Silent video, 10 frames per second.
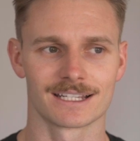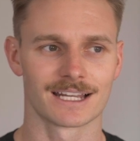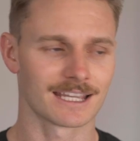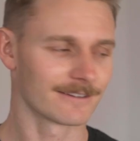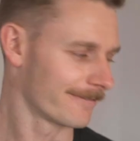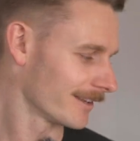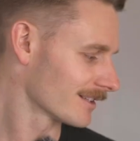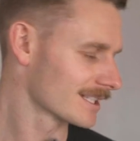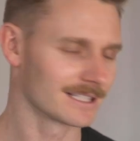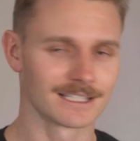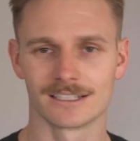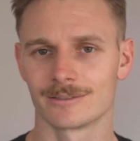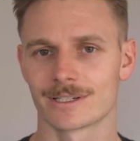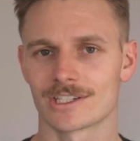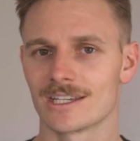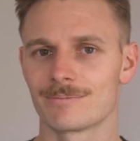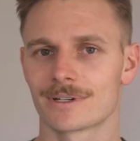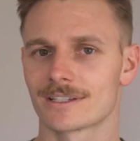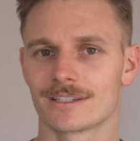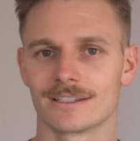Like, it feels a little bit cheap,
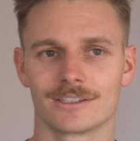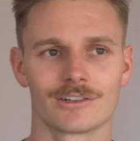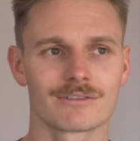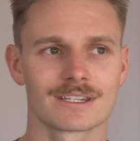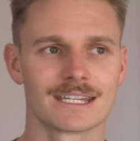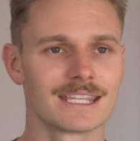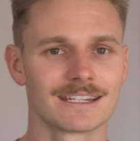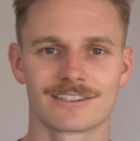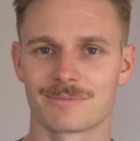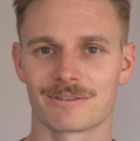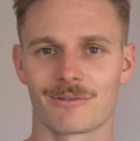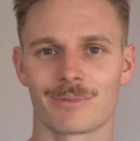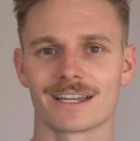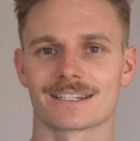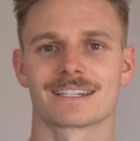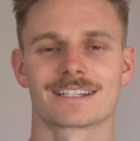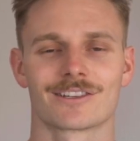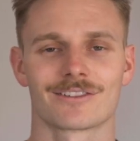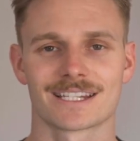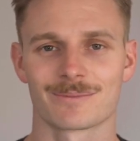but you don't need it to be robust. It's
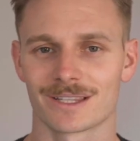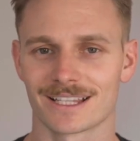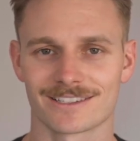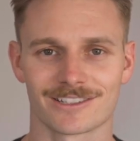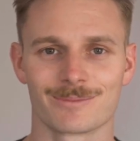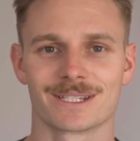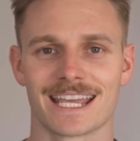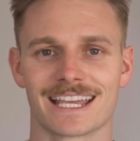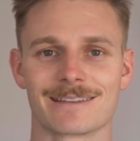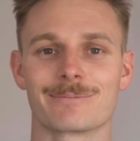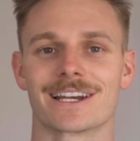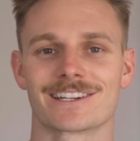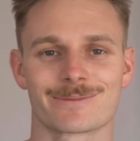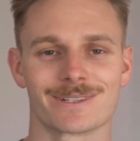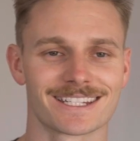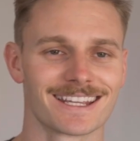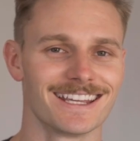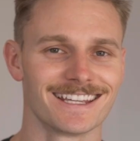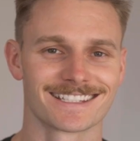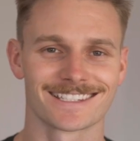not something that's going to be taking punishment.
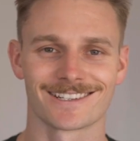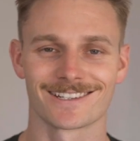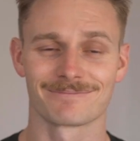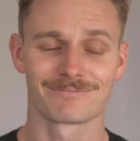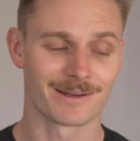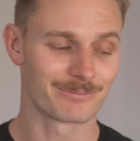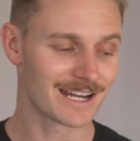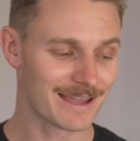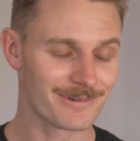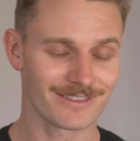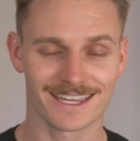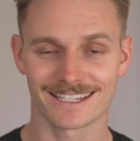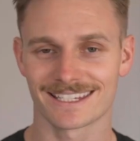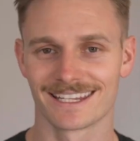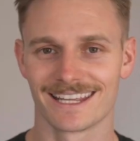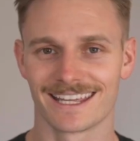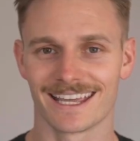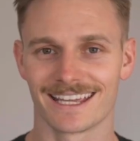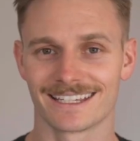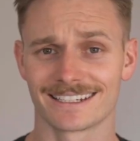So I'm pretty happy with that.
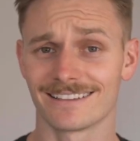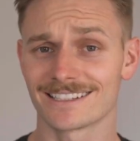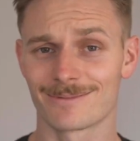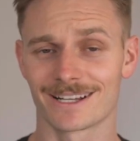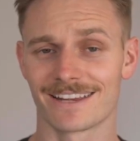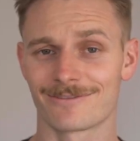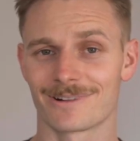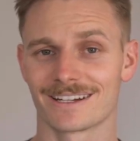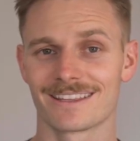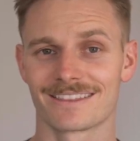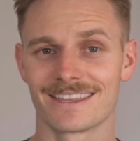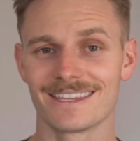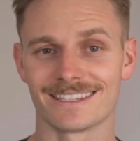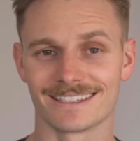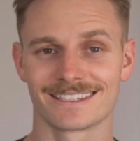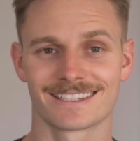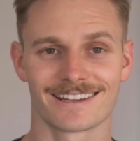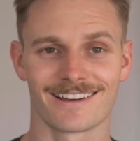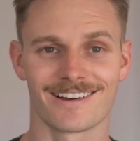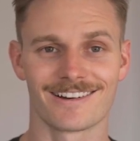And ultimately, everyone, these
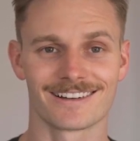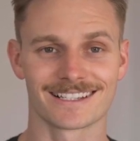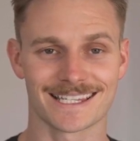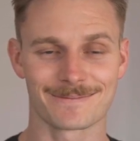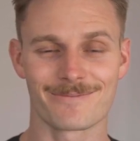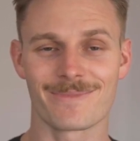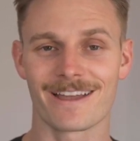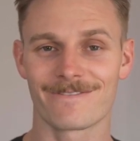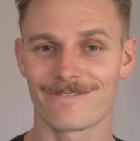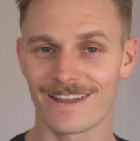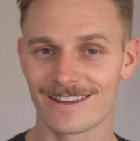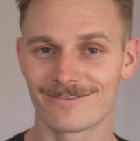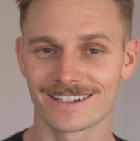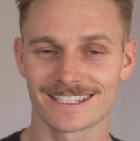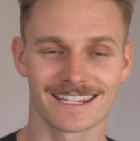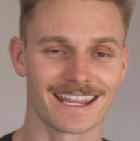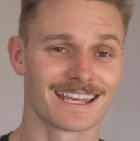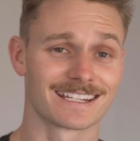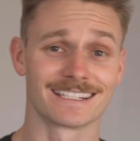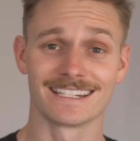are some of my favorite
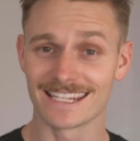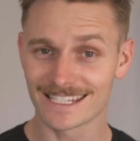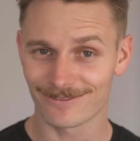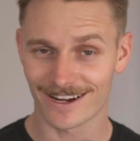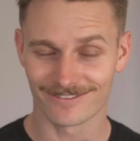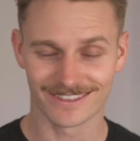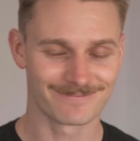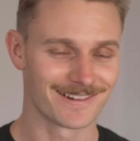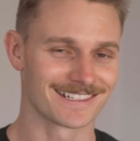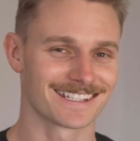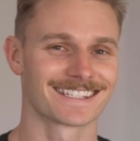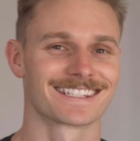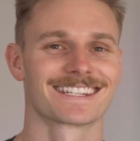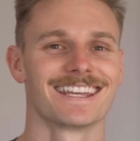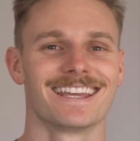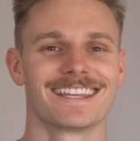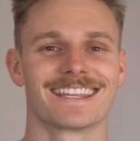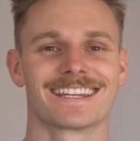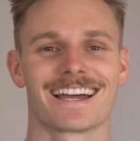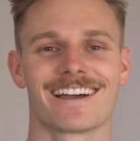and least favorite purchases
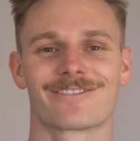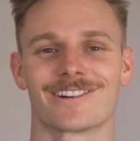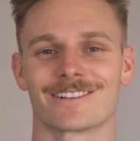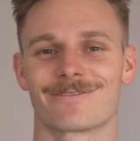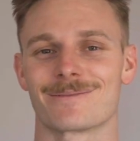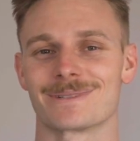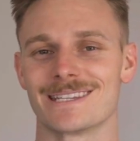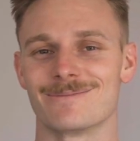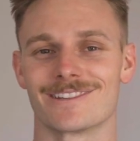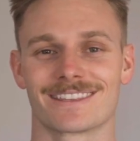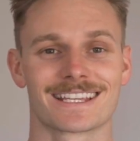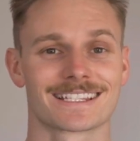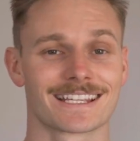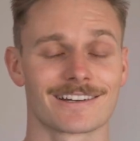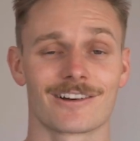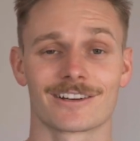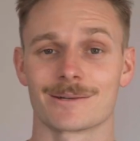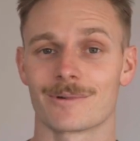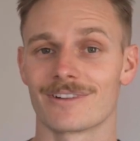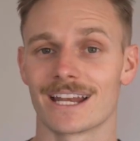that I've got from Temu. Things that are going
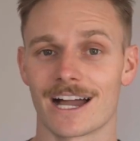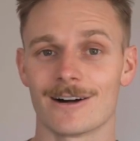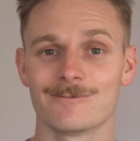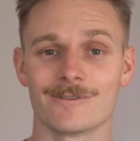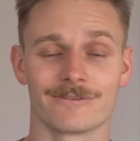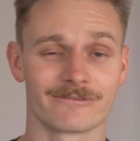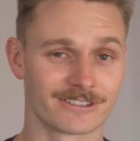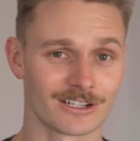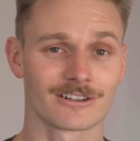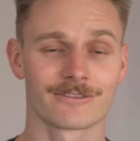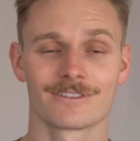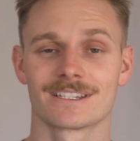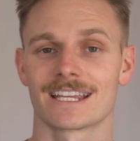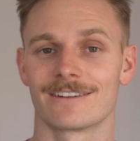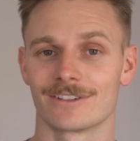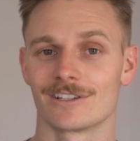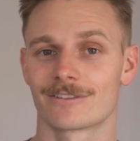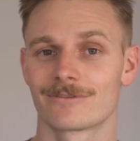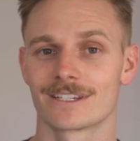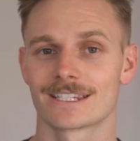to be really helpful for photographers and
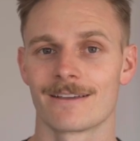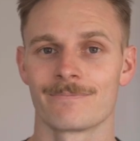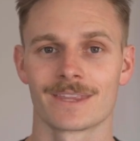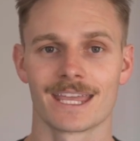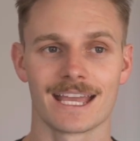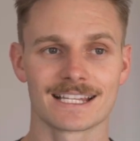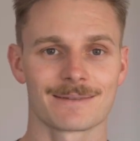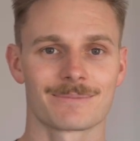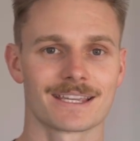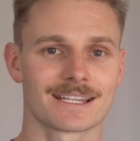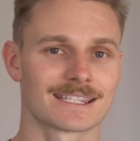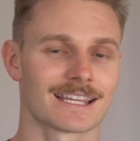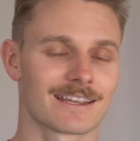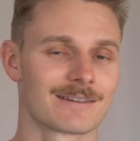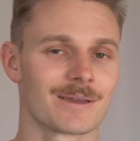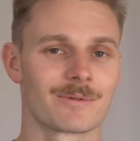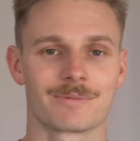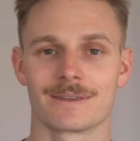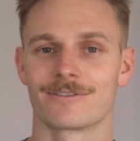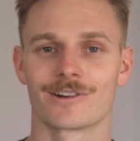videographers, and some things that can maybe
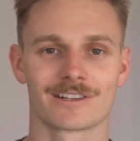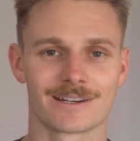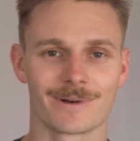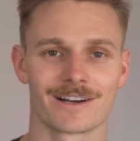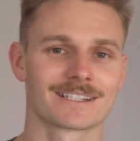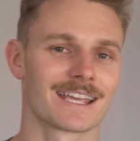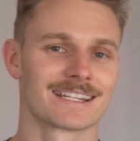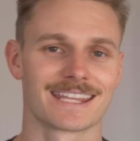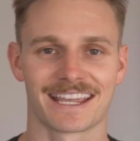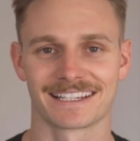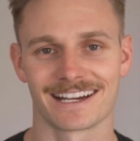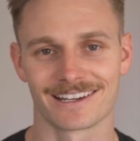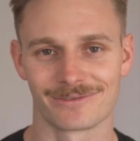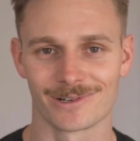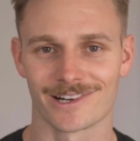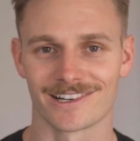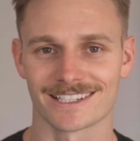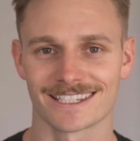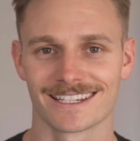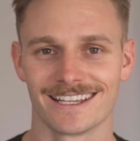be forgotten about and taken out of your
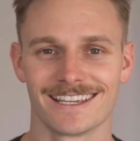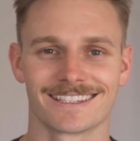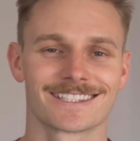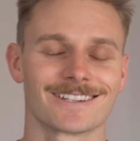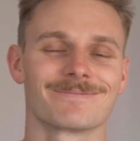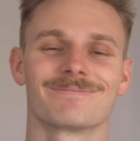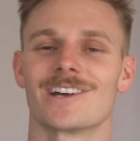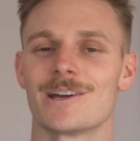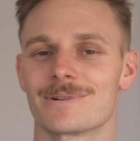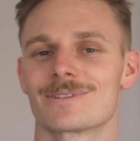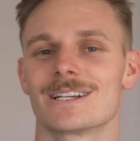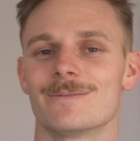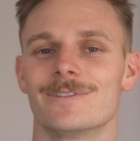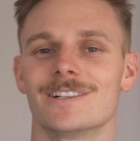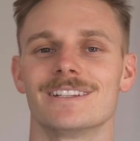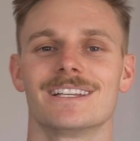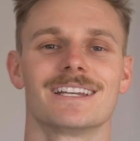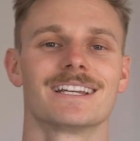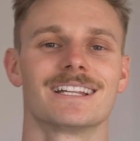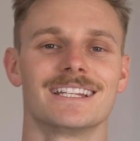carts. So hope it was helpful.
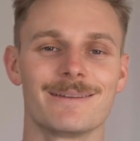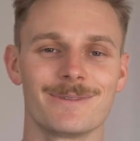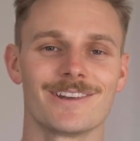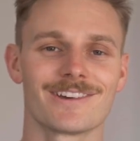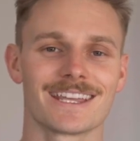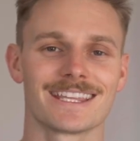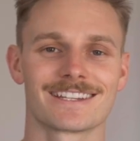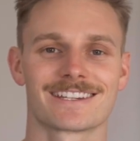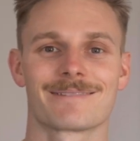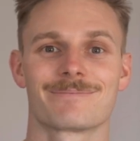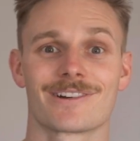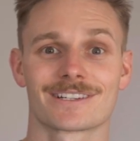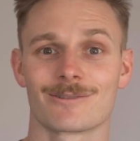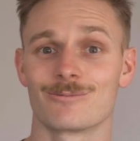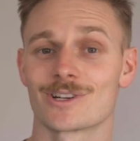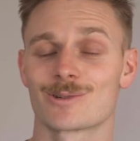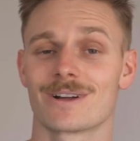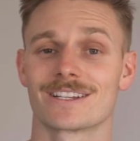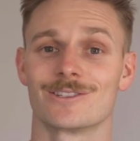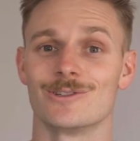Let me know in the chat box which
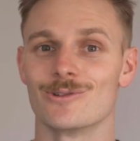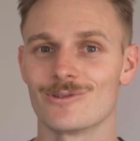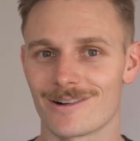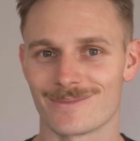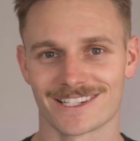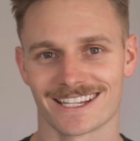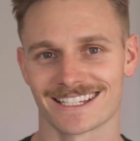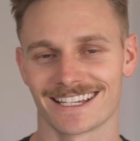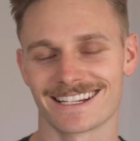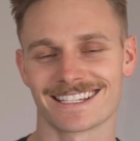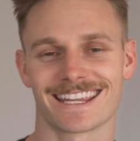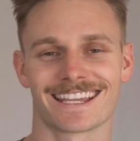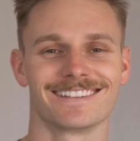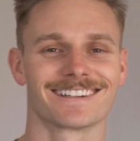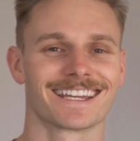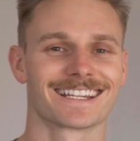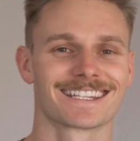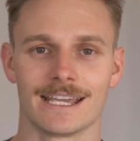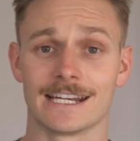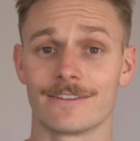ones you are most excited to take a look at.
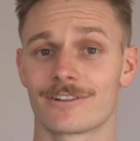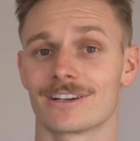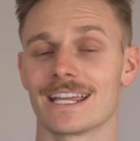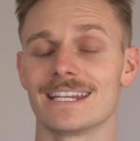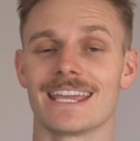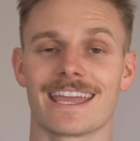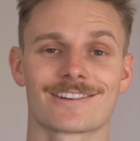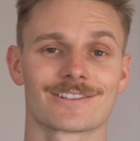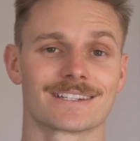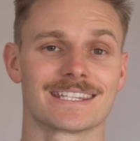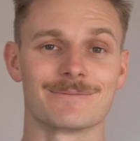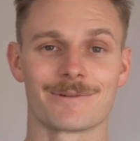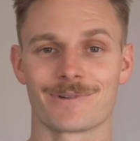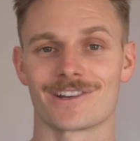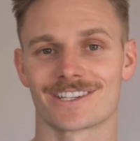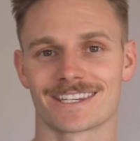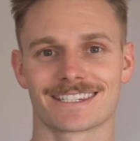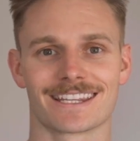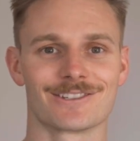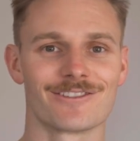And if you've got any extra Temu purchases
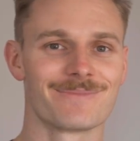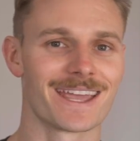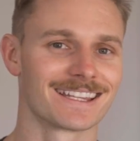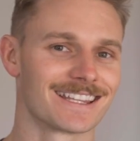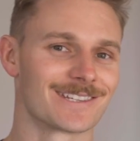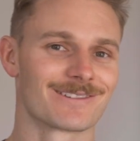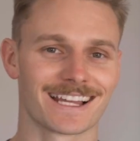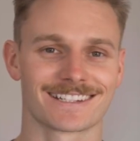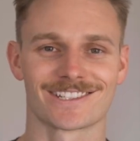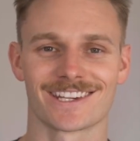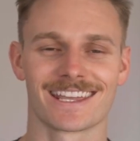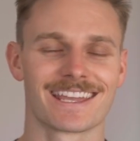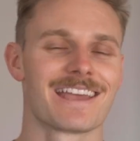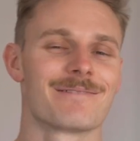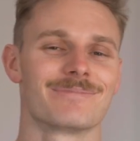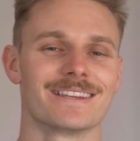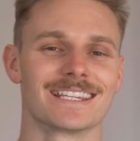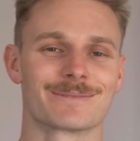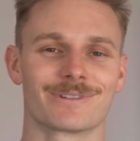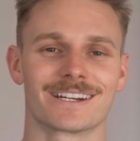that you've made that you would like to share,
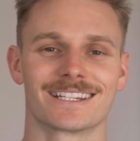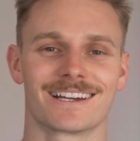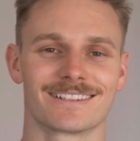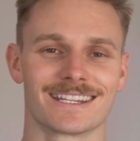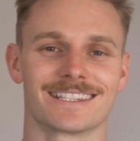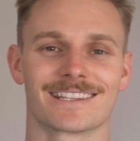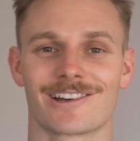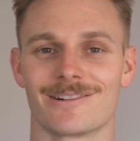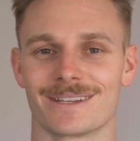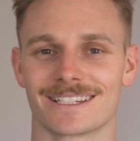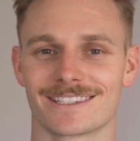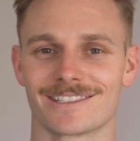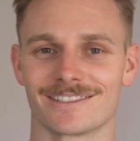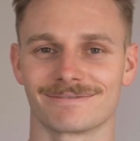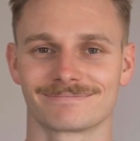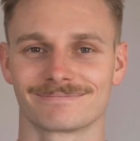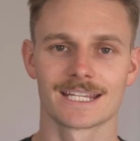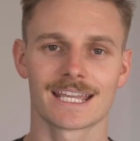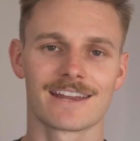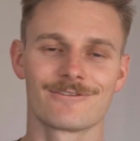please put it down in the comments too.
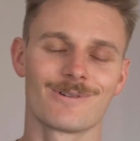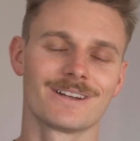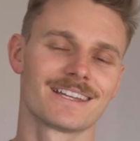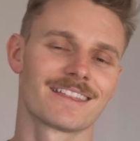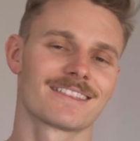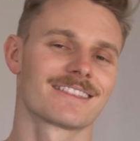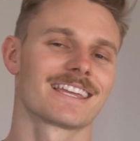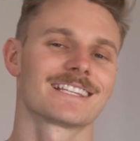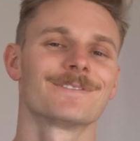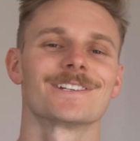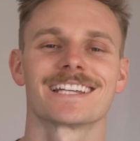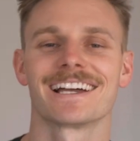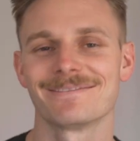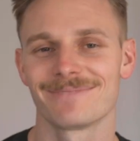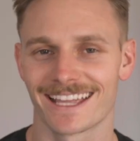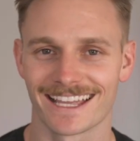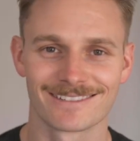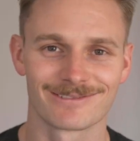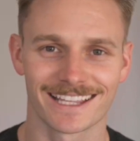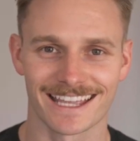Take care, everyone. Thanks for your time,
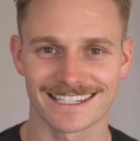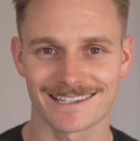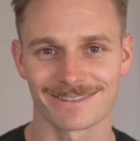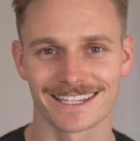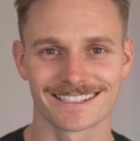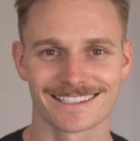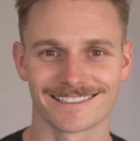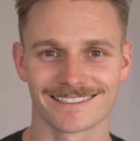and we'll catch up again soon.